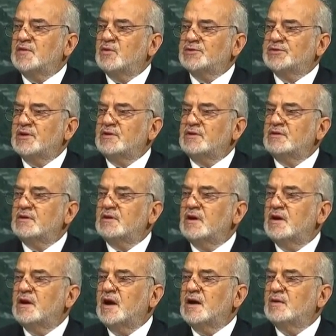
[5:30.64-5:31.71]
respect for
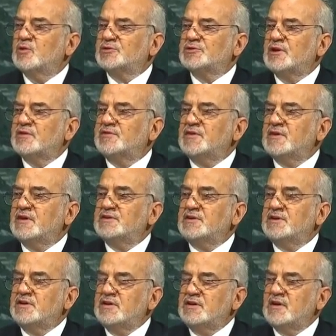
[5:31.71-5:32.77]
others, peaceful
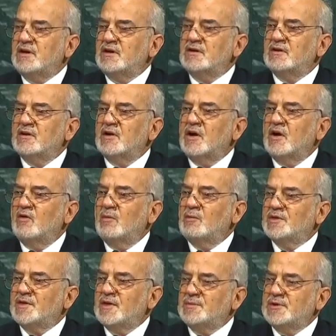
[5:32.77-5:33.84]
coexistence of
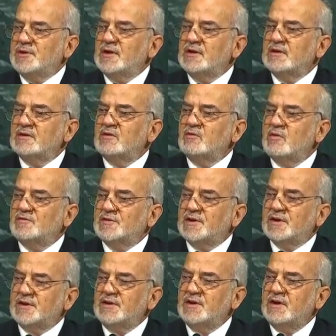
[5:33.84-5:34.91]
all components of
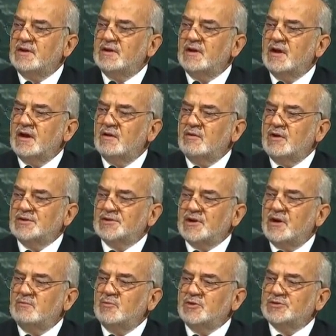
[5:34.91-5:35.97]
society,
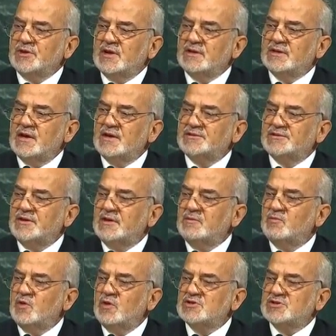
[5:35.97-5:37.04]
regardless of
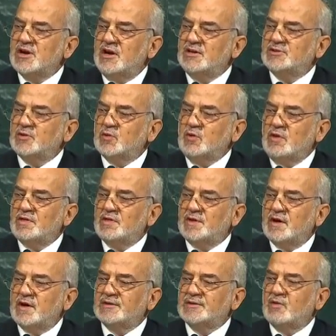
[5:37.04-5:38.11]
their
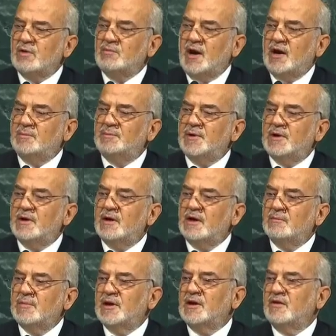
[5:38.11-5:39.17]
religious,
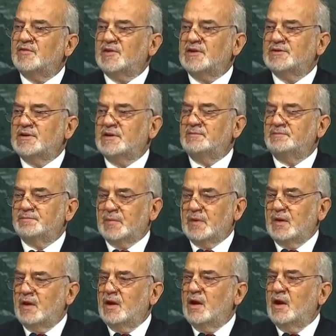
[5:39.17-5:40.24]
ideological, or intellectual